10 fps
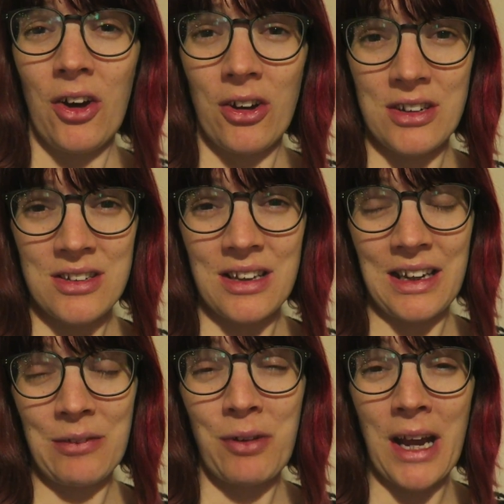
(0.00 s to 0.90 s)

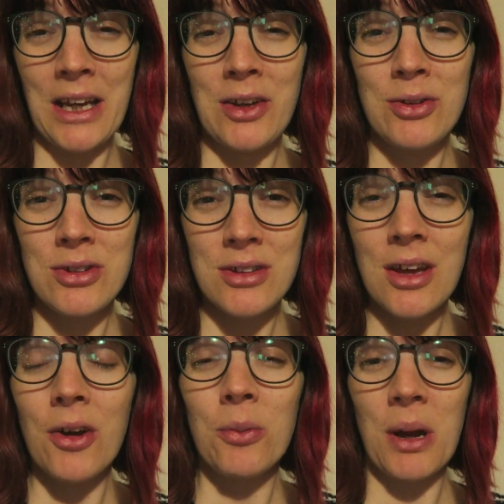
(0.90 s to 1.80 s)
Honestly, thank you
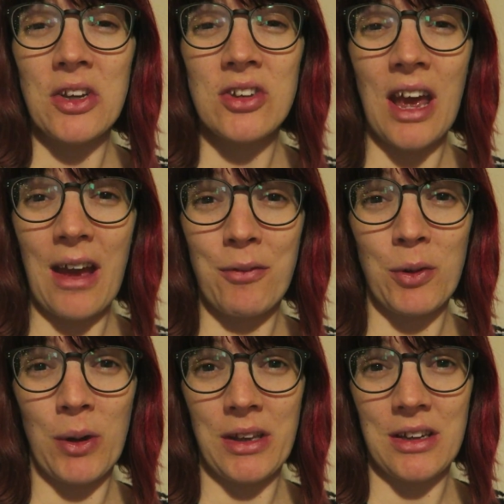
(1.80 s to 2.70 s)
so much to
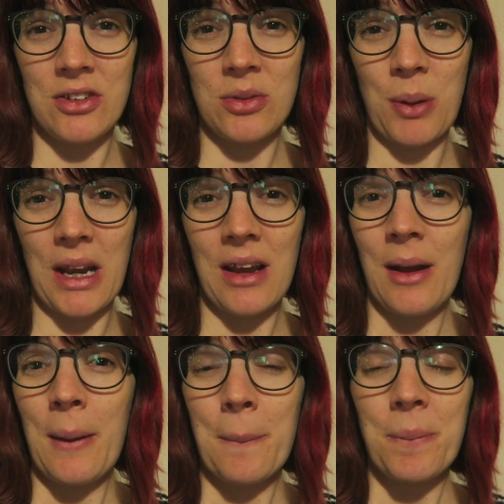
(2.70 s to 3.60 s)
everyone that has spent
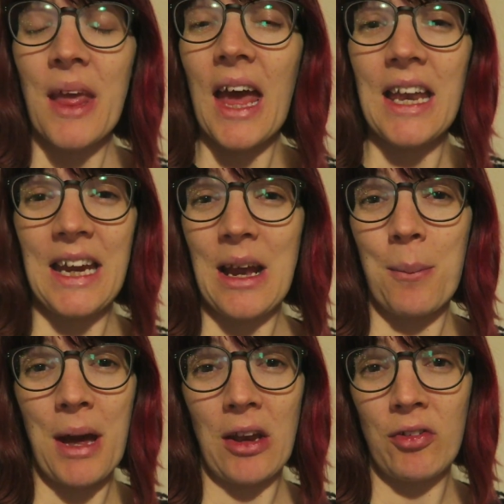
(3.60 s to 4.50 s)
any
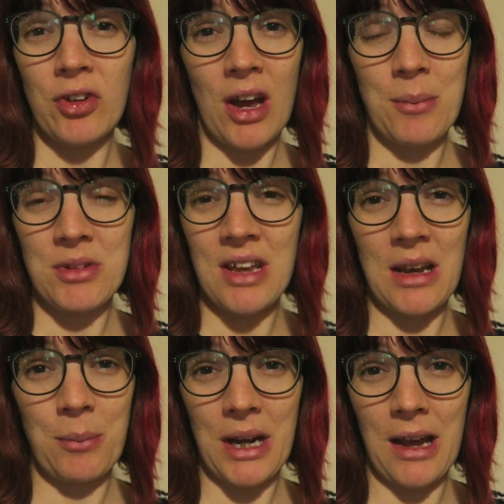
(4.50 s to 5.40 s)
amount of time
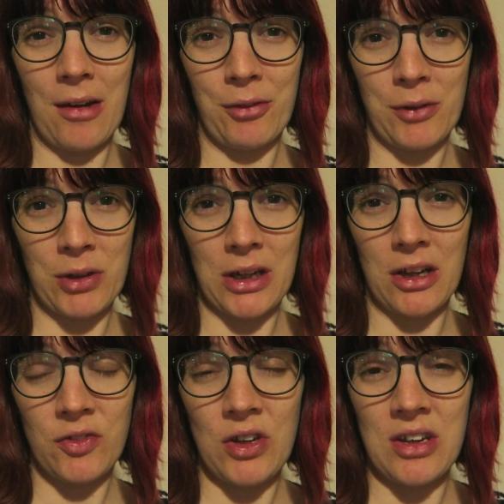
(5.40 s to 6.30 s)
sending me love over the
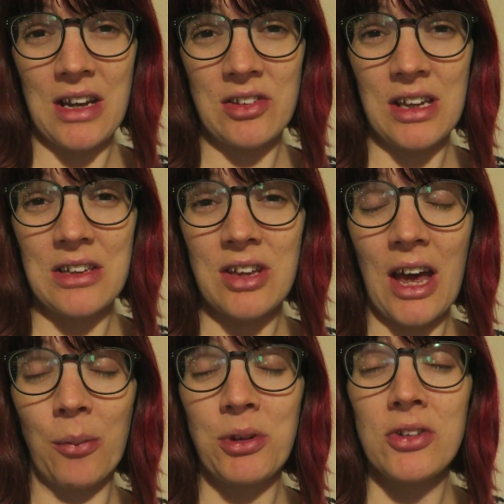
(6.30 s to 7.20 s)
last few days. It has
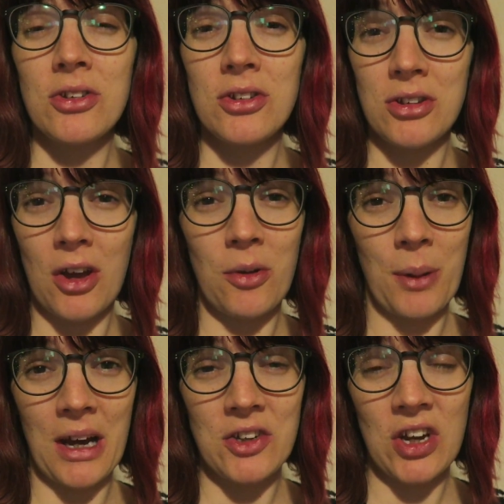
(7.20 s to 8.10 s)
helped so
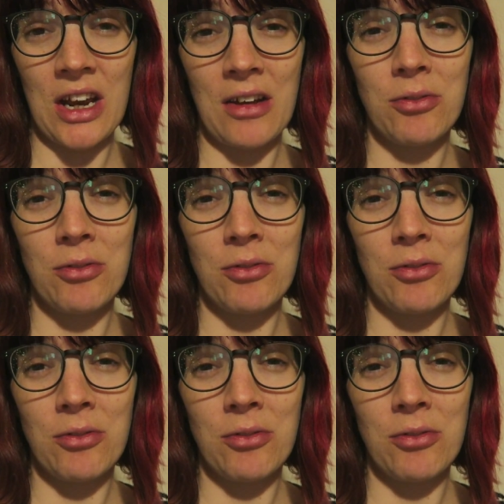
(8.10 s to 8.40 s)
much, and I